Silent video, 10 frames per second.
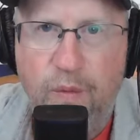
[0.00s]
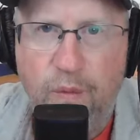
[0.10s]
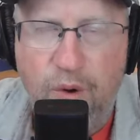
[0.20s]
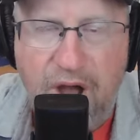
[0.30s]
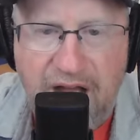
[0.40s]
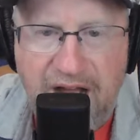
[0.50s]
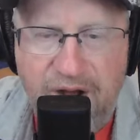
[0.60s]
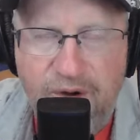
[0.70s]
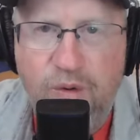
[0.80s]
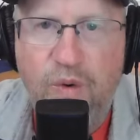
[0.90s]

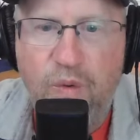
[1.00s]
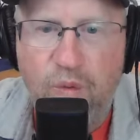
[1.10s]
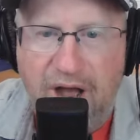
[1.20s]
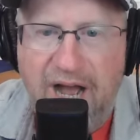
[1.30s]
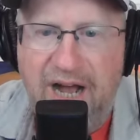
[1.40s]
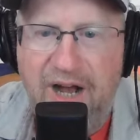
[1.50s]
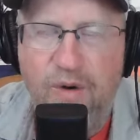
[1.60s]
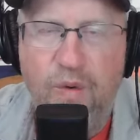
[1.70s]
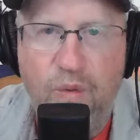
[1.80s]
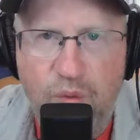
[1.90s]
Wow,
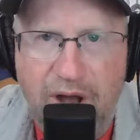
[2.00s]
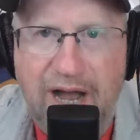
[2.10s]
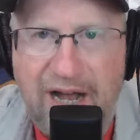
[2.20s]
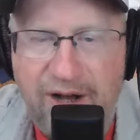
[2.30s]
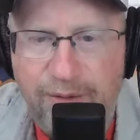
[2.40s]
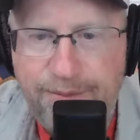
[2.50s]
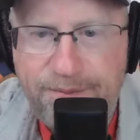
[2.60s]
wow, wow.